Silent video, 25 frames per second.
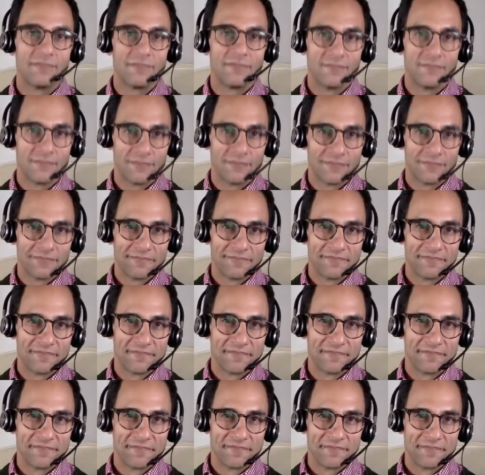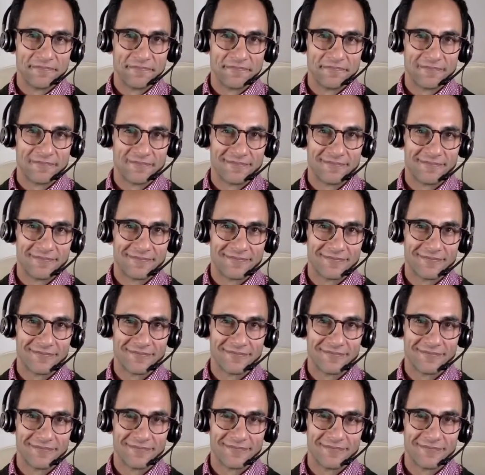
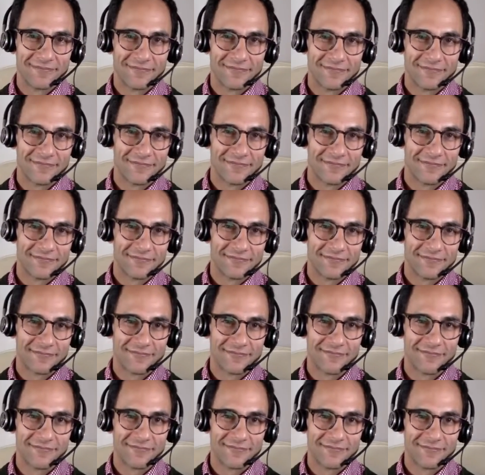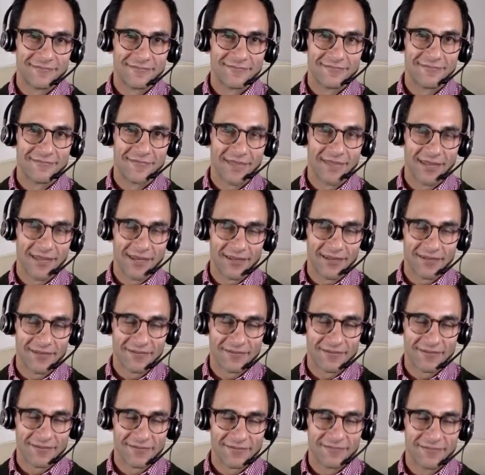
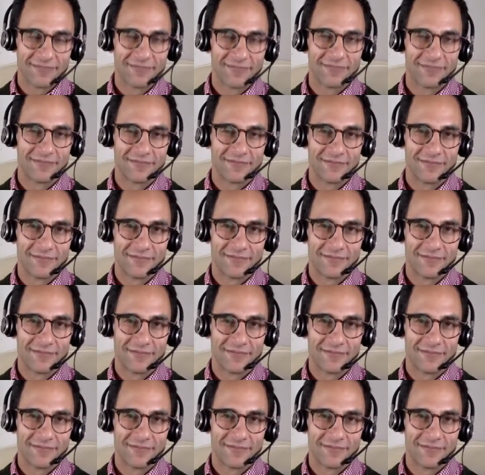This person isn't speaking.